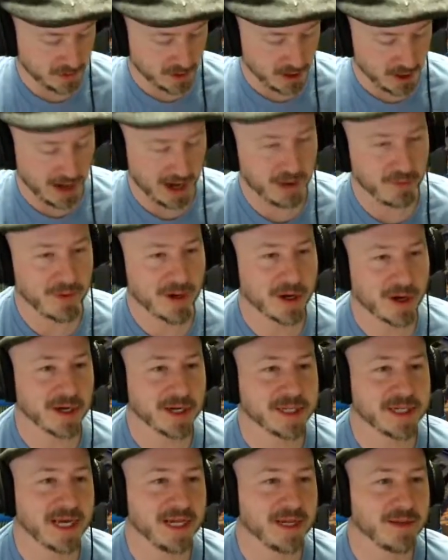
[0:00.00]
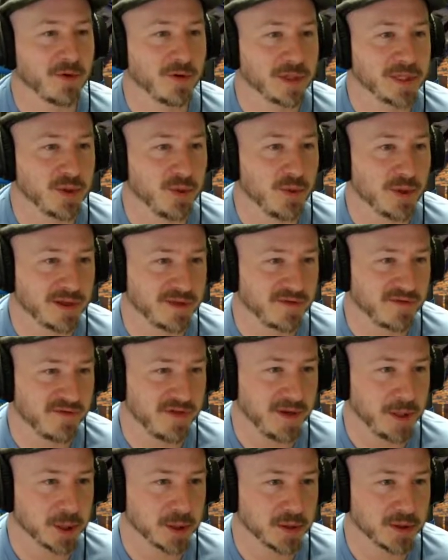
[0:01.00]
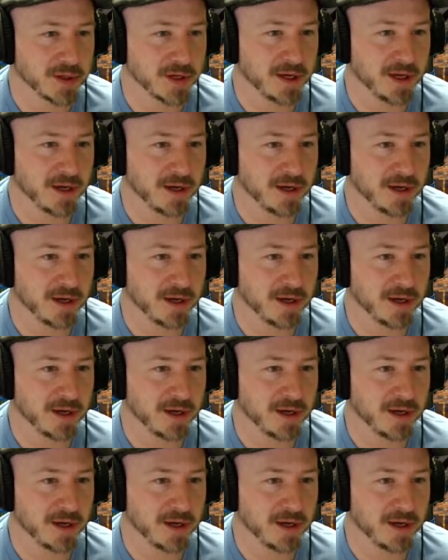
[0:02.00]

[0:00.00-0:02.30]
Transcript: All right, we are going to teleport to one of the featured